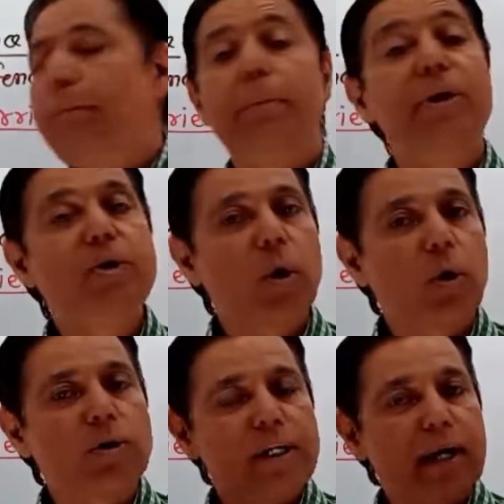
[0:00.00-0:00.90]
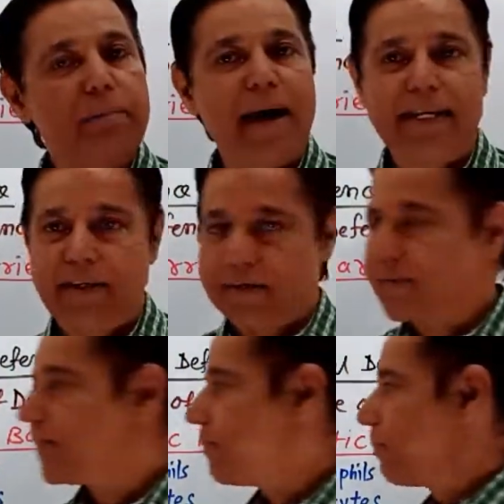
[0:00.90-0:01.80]
physiological
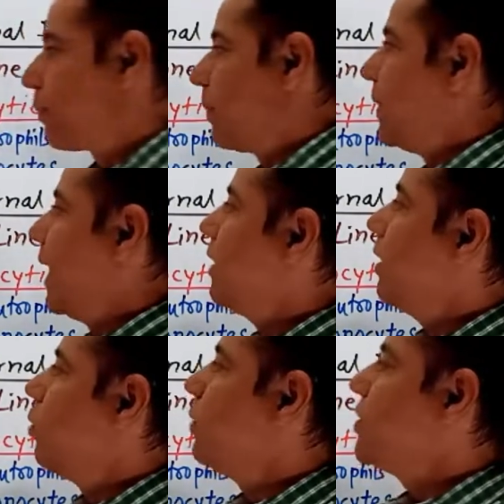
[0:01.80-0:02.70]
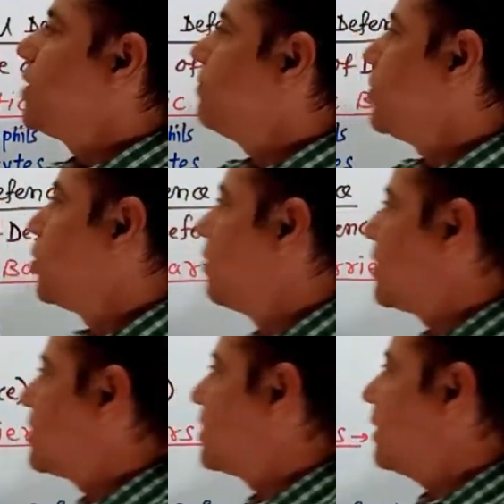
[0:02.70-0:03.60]
barriers. Then we shift
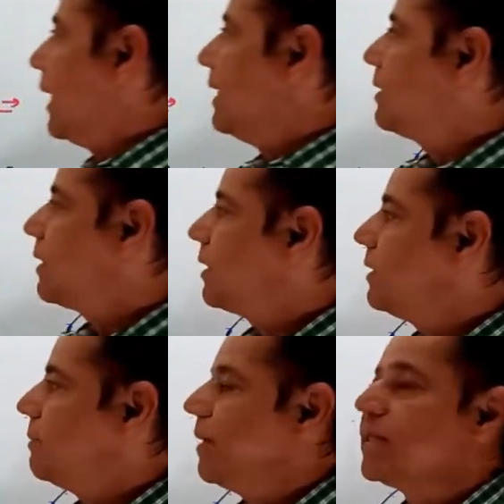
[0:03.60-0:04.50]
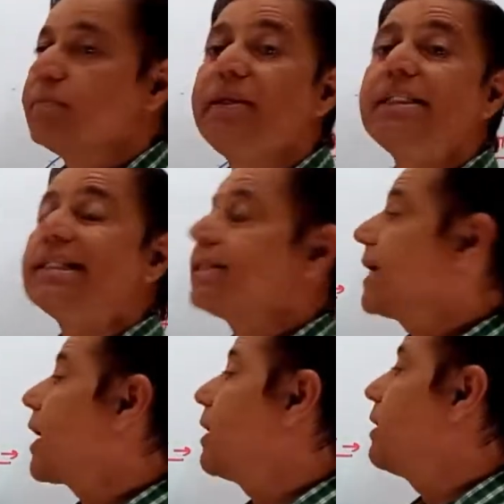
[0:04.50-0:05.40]
towards the internal defense, means
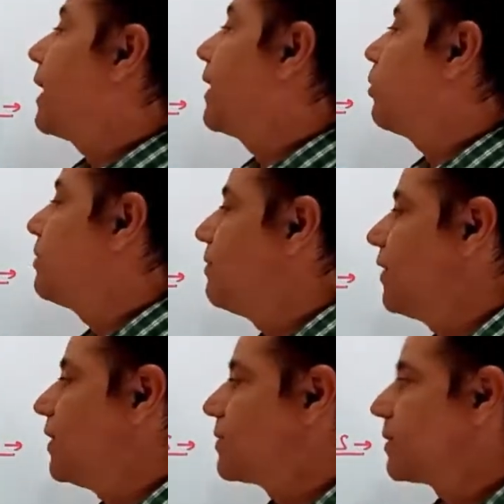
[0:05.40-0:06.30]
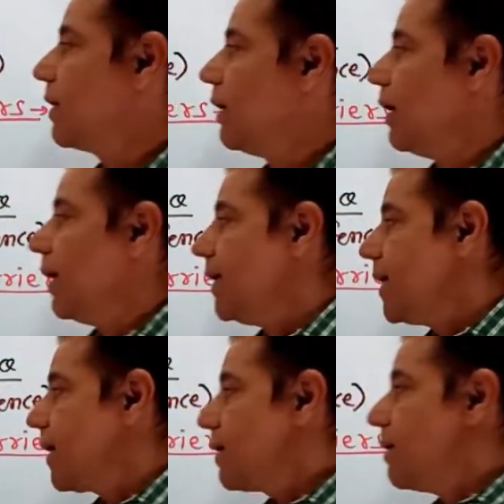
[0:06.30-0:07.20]
second line of defense.
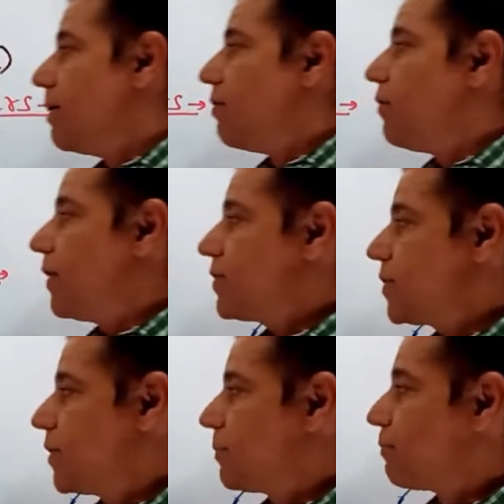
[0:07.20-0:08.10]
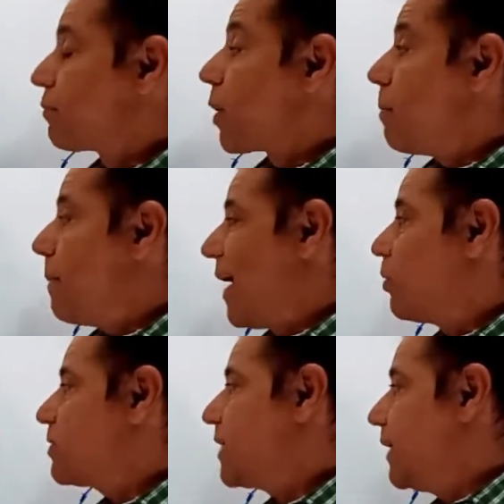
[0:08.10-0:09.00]
Here, first,
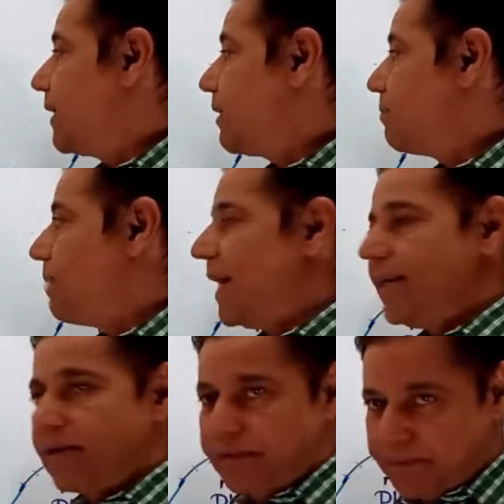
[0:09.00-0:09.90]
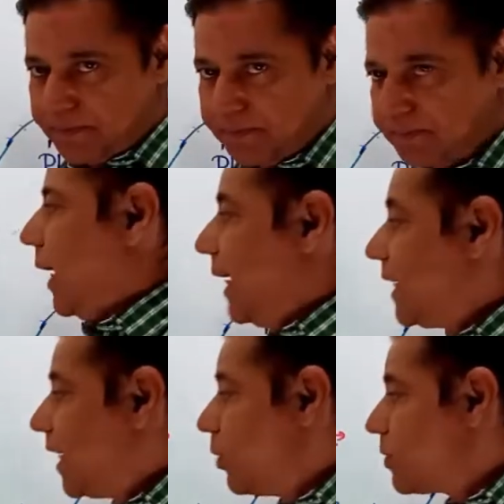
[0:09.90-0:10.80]
phagocytic barriers
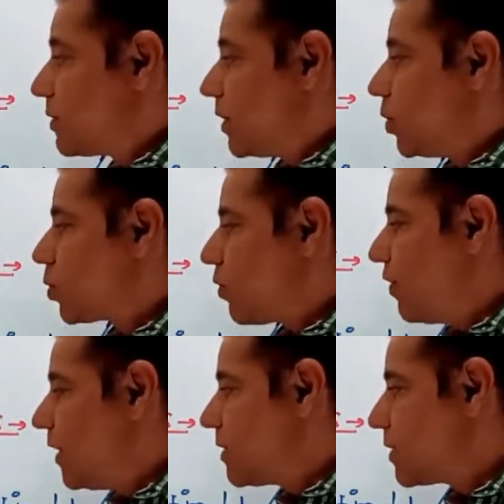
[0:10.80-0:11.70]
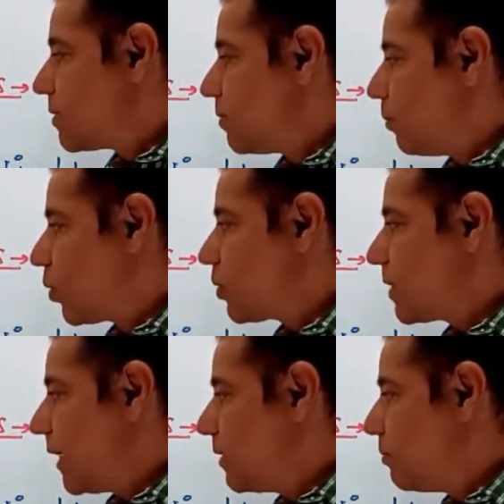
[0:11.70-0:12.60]
includes neutrophils,
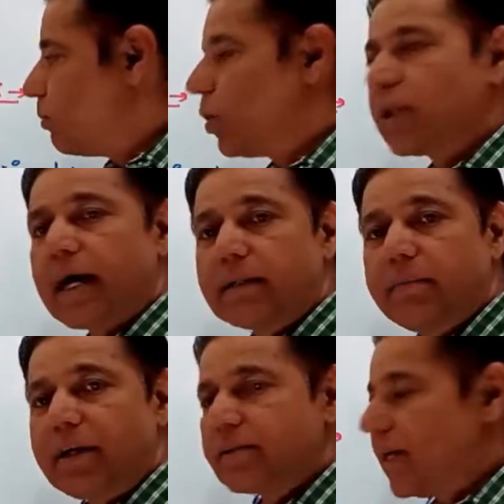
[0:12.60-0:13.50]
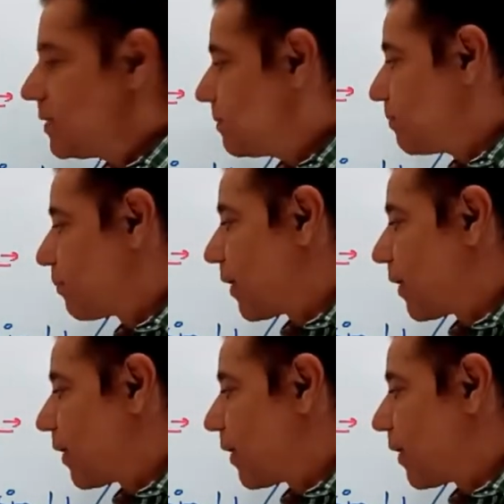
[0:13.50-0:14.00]
monocyte, both are the blood cells,